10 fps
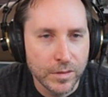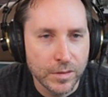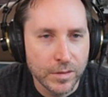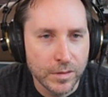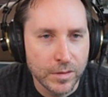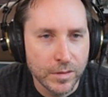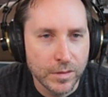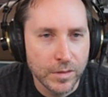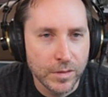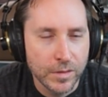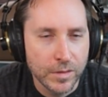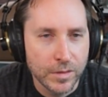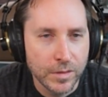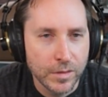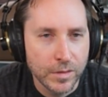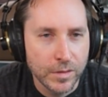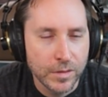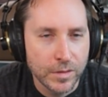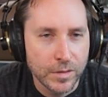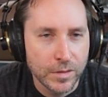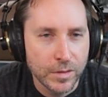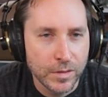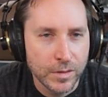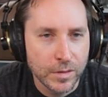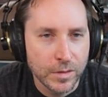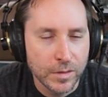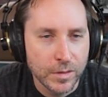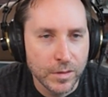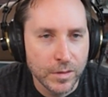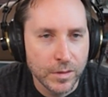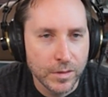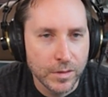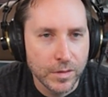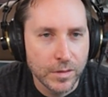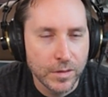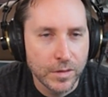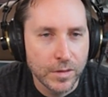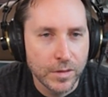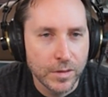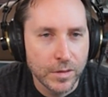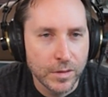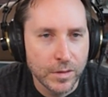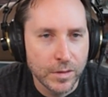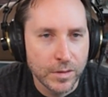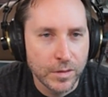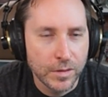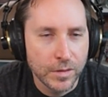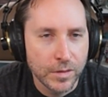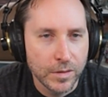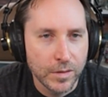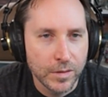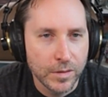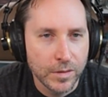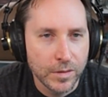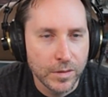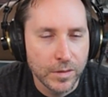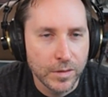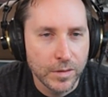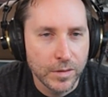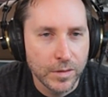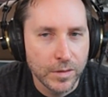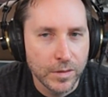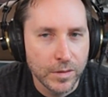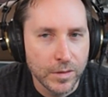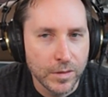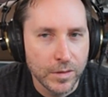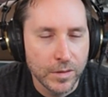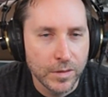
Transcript: No words are spoken by the person on screen.